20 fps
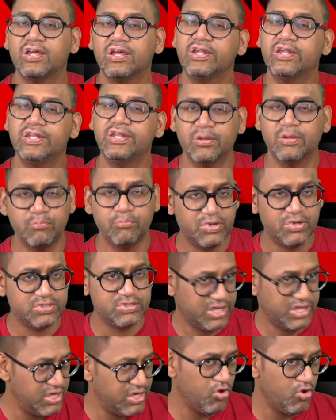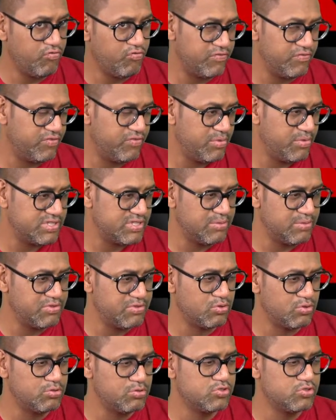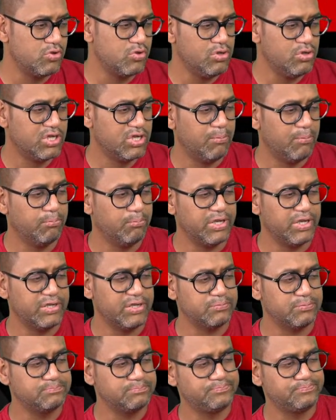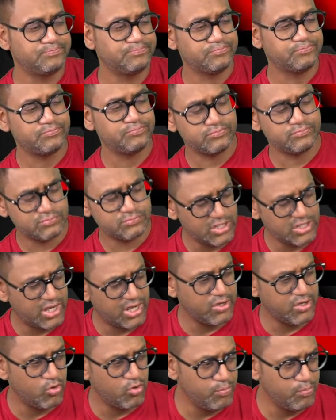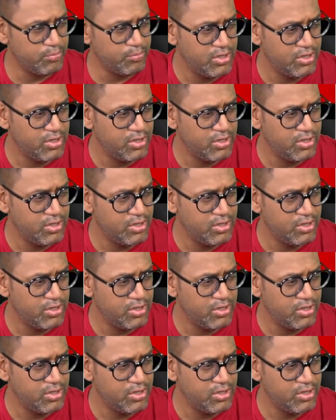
number 3 of FMSM is also complete. I hope